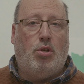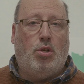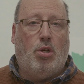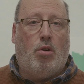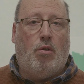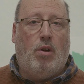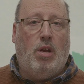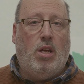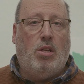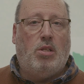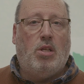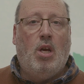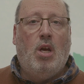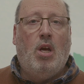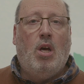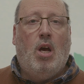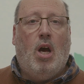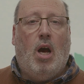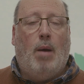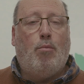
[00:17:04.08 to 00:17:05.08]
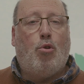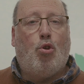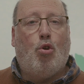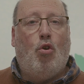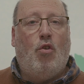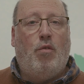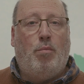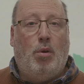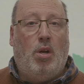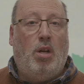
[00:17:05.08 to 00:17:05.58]
degrees, I'm
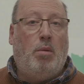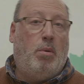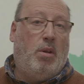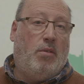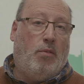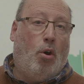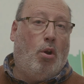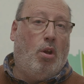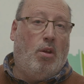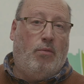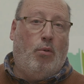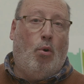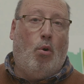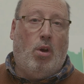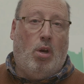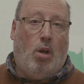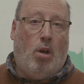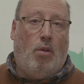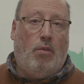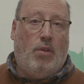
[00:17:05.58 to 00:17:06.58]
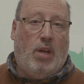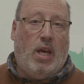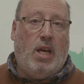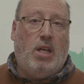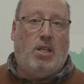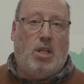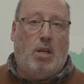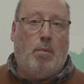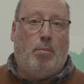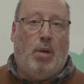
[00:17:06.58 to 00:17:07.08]
sure if you put a little bit of olive oil on the
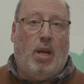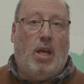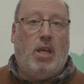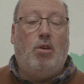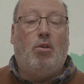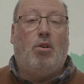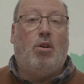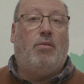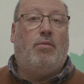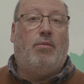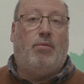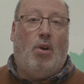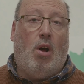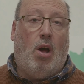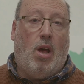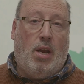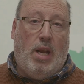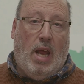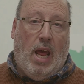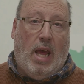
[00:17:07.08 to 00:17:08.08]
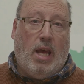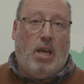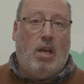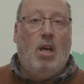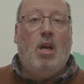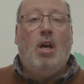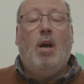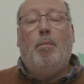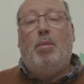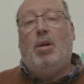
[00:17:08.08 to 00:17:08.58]
heating plate, you could fry an egg,
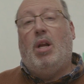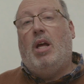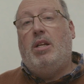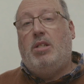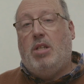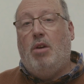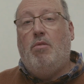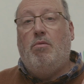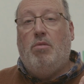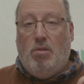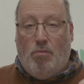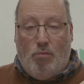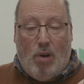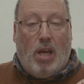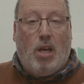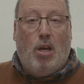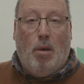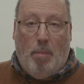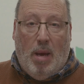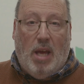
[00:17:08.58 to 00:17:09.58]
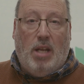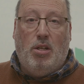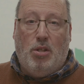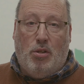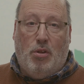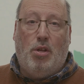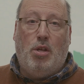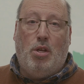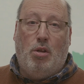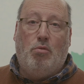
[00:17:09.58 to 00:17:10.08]
but I don't recommend
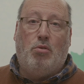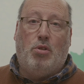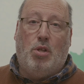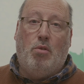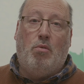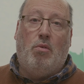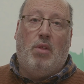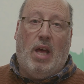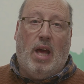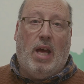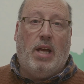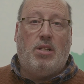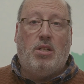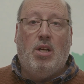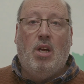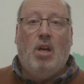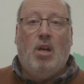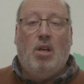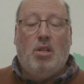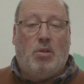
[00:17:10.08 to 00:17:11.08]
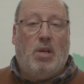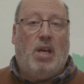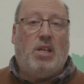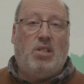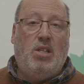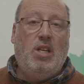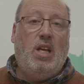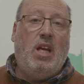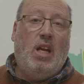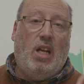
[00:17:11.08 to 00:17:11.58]
that you do that. So
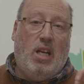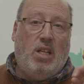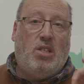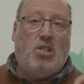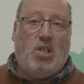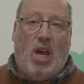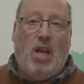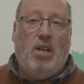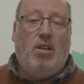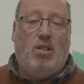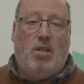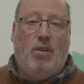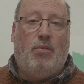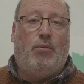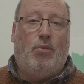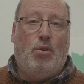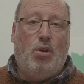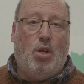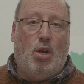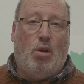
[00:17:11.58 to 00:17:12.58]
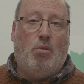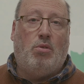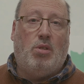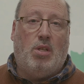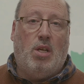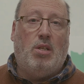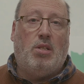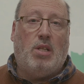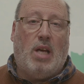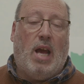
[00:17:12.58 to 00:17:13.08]
that's nearly 10 different
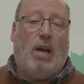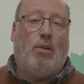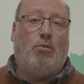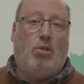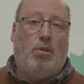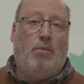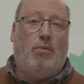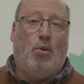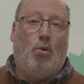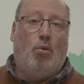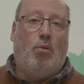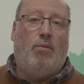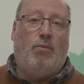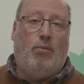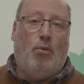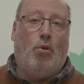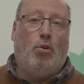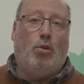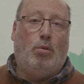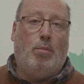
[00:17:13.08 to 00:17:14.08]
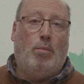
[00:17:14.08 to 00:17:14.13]
uses out of your foil